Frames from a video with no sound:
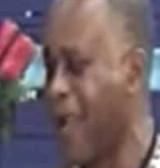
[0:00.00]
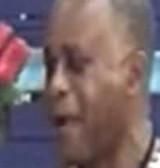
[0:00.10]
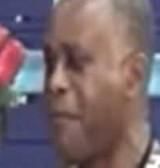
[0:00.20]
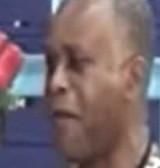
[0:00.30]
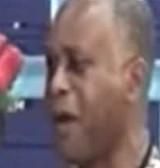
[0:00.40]

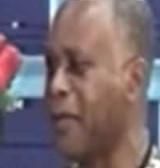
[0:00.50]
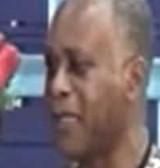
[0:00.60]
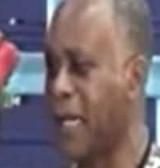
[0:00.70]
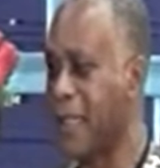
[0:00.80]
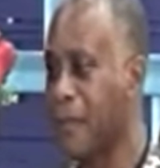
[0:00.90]
My wife
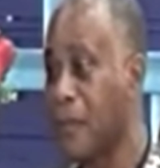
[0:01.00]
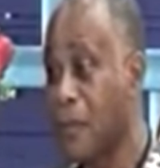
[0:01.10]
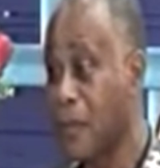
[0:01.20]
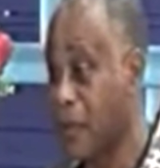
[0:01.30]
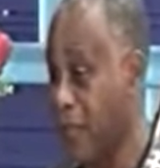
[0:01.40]
said,
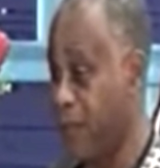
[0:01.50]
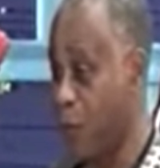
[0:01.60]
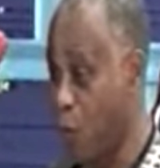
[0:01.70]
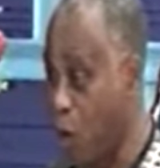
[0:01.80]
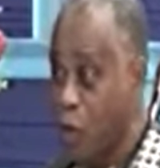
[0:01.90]
If you
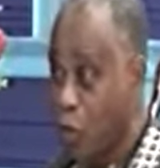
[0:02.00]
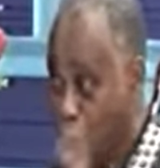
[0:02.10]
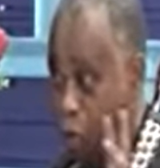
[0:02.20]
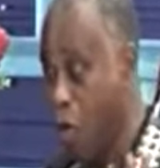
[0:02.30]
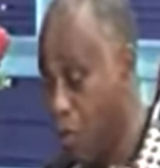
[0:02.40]
want to
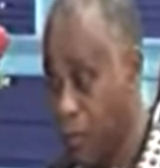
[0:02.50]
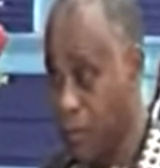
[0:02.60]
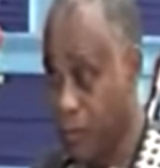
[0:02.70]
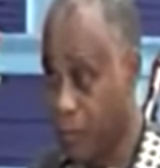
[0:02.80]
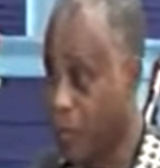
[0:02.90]
go,
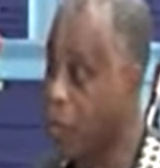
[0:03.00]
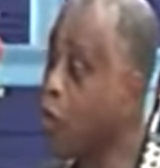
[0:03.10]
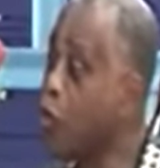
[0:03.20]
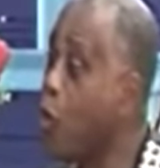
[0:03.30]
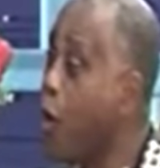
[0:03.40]

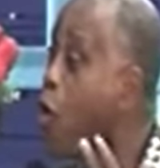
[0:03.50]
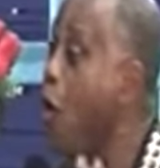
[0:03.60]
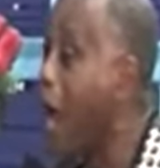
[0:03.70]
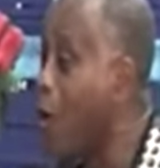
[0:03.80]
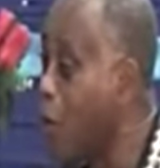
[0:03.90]
you will go
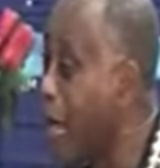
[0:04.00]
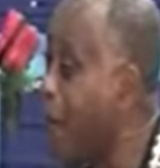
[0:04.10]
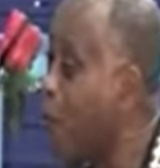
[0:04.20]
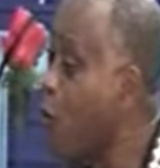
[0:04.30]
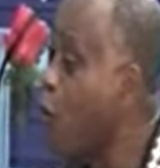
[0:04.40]
alone
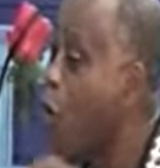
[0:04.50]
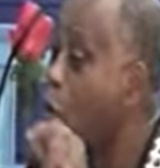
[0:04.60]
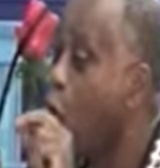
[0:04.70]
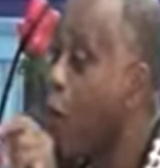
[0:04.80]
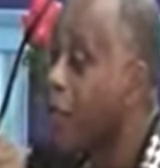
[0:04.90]
and will not
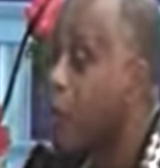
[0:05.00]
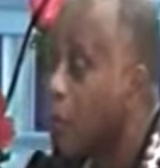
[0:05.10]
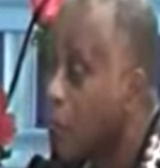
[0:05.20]
go with you.